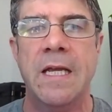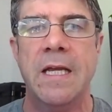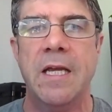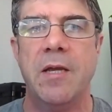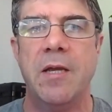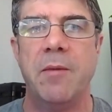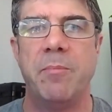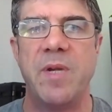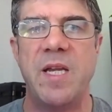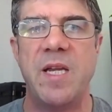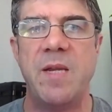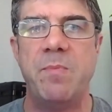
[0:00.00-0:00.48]

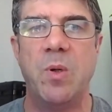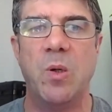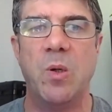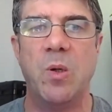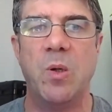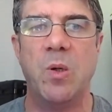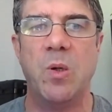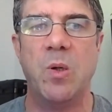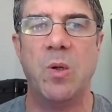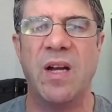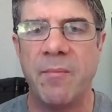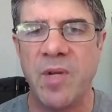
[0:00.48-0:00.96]

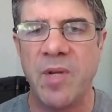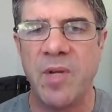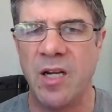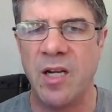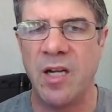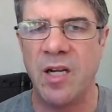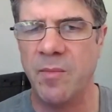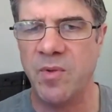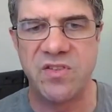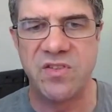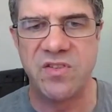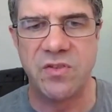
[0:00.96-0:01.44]
people, I mean,
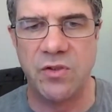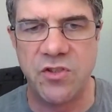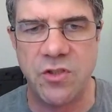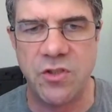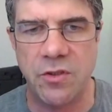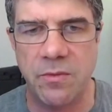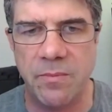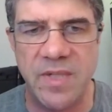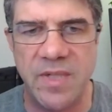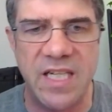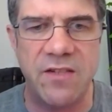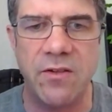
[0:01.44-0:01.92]
I'm on
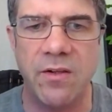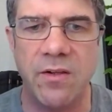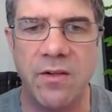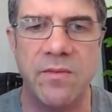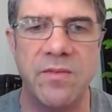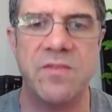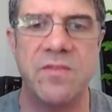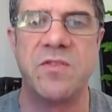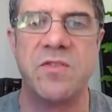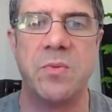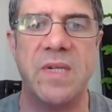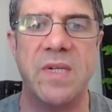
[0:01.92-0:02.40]
social media,
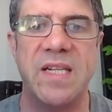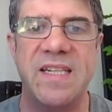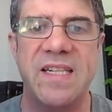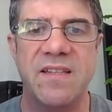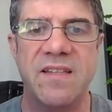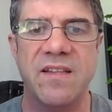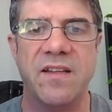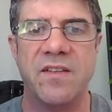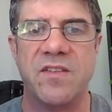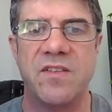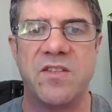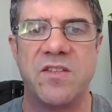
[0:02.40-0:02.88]
on
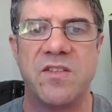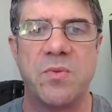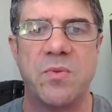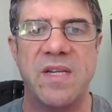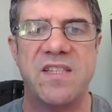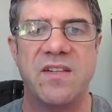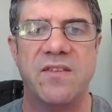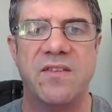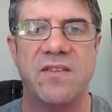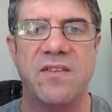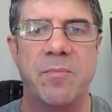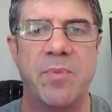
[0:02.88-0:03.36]
tweet, uh,
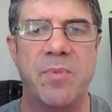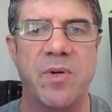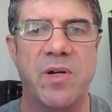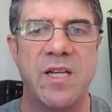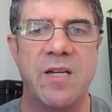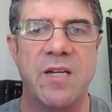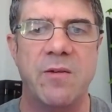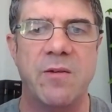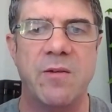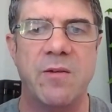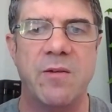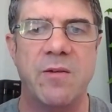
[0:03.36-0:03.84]
Twitter at
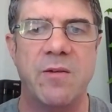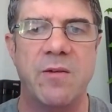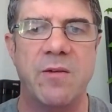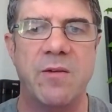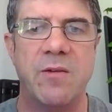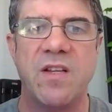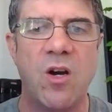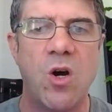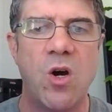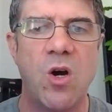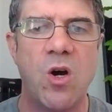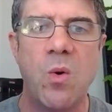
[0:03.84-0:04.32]
Botany Rocks, they're
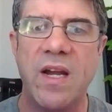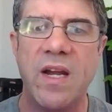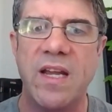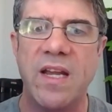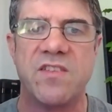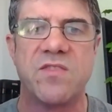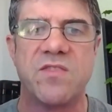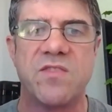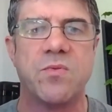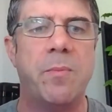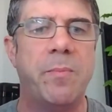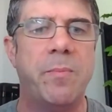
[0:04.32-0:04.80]

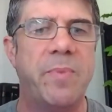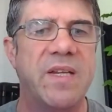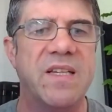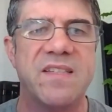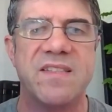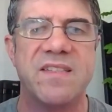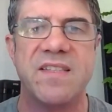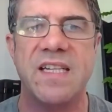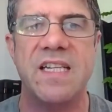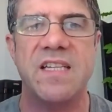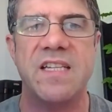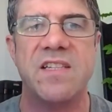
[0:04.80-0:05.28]
always swapping
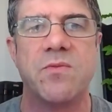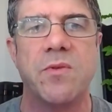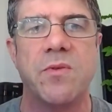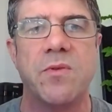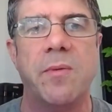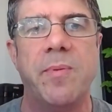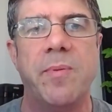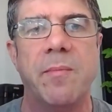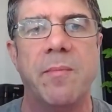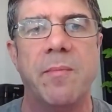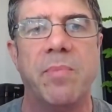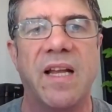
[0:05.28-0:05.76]
seeds,
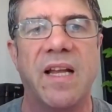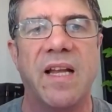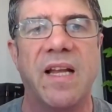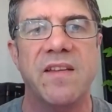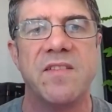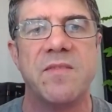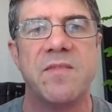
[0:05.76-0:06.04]
swapping plants,